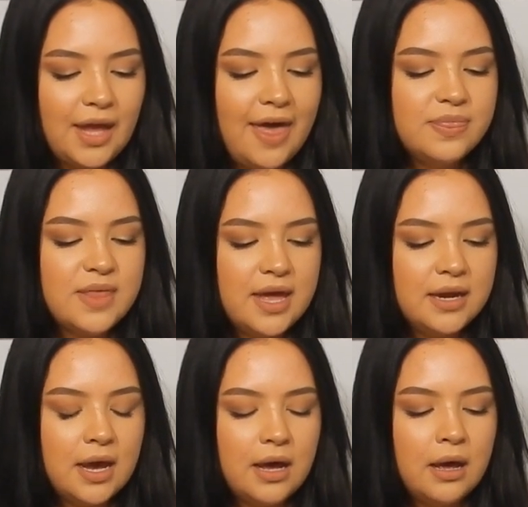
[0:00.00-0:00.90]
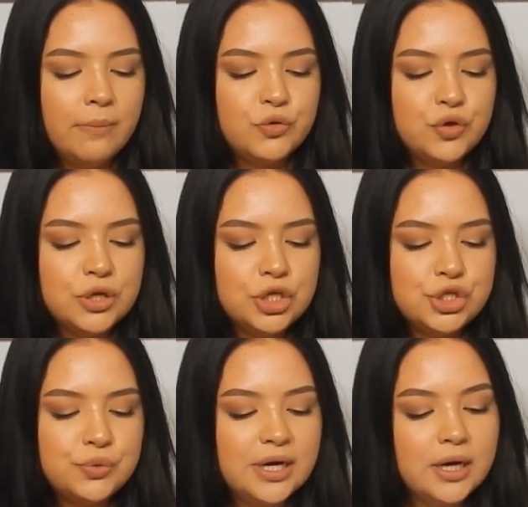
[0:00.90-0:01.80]
And then you can
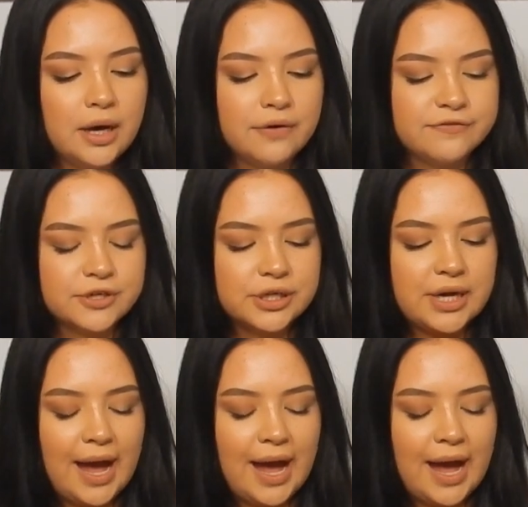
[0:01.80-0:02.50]
do a cover.